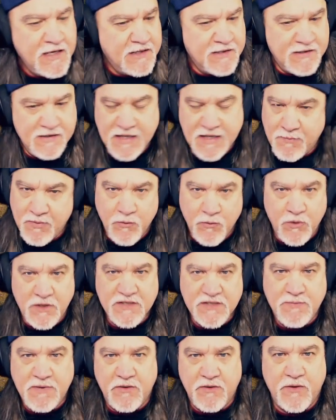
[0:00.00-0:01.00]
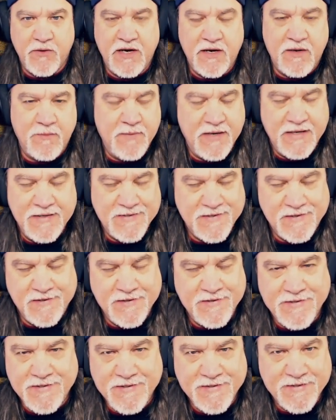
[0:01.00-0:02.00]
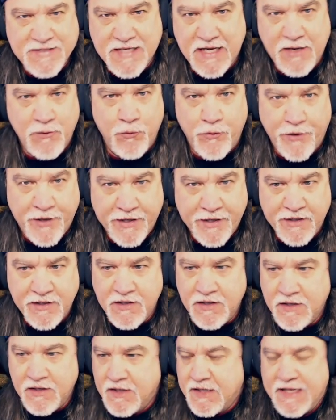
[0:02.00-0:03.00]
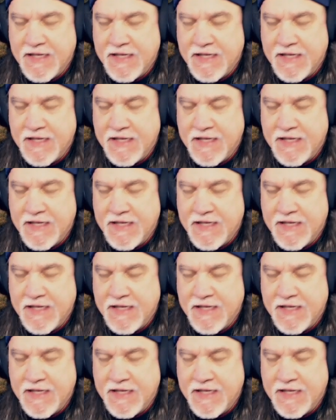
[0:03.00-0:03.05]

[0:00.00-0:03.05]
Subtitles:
The Leopard 1's been around basically since day one.